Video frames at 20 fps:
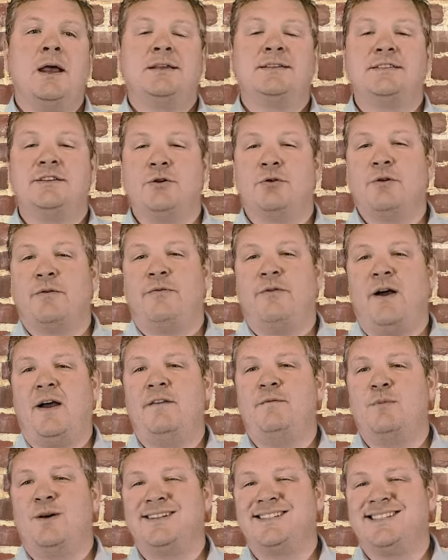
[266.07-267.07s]
0 to
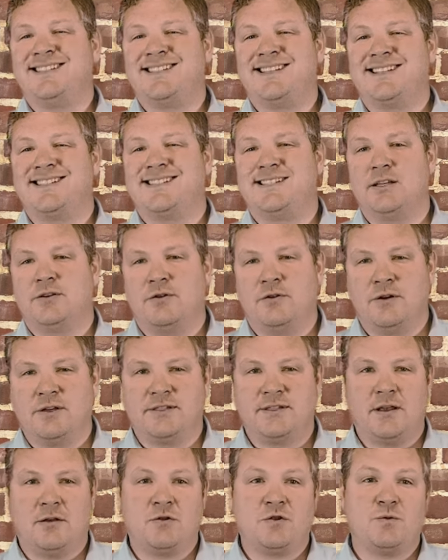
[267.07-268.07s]
5 months is considered a
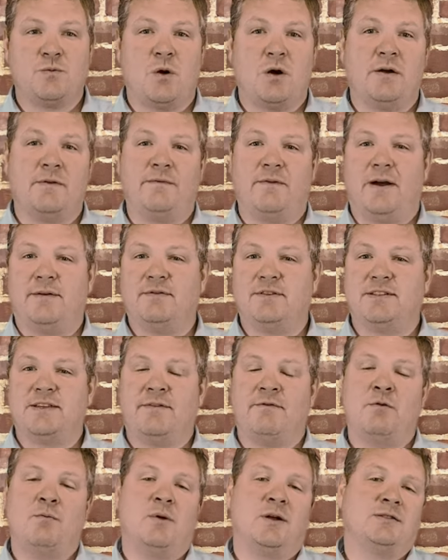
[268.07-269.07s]
seller's market. 5 to
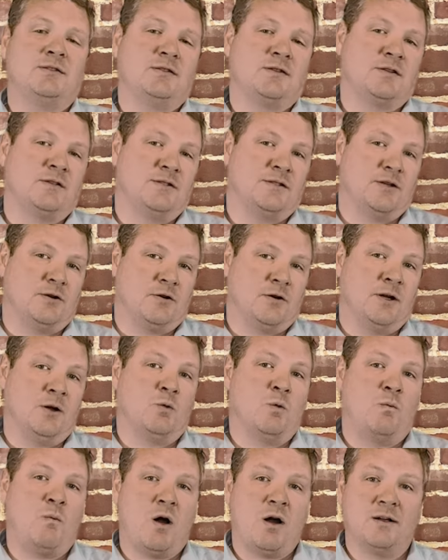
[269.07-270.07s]
7 months is considered an
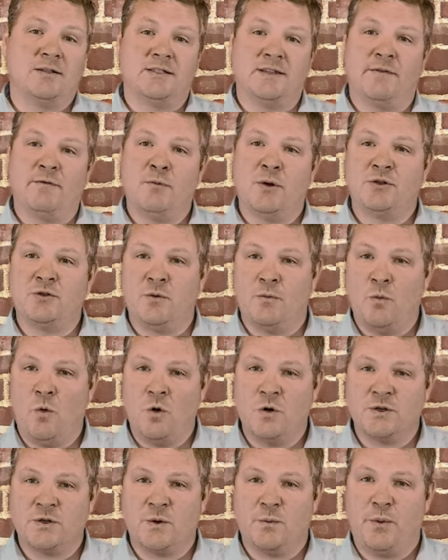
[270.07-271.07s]
equal market. 7 months or
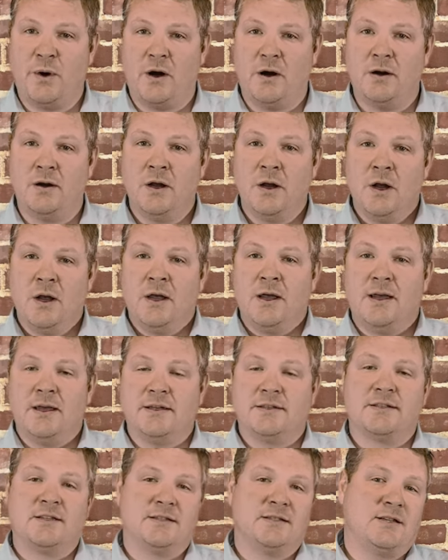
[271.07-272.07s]
more
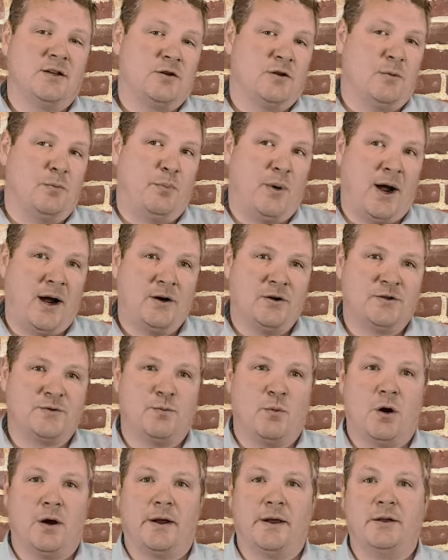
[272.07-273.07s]
is considered a buyer's
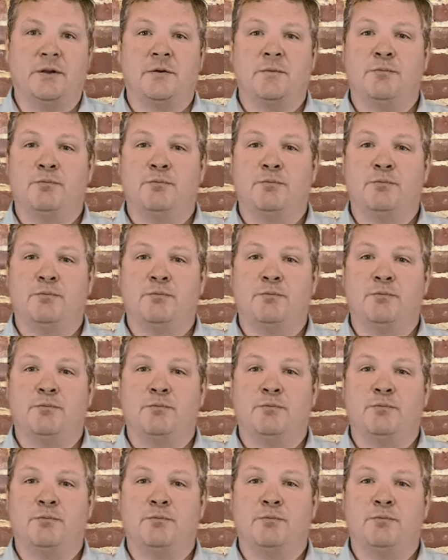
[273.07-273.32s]
market.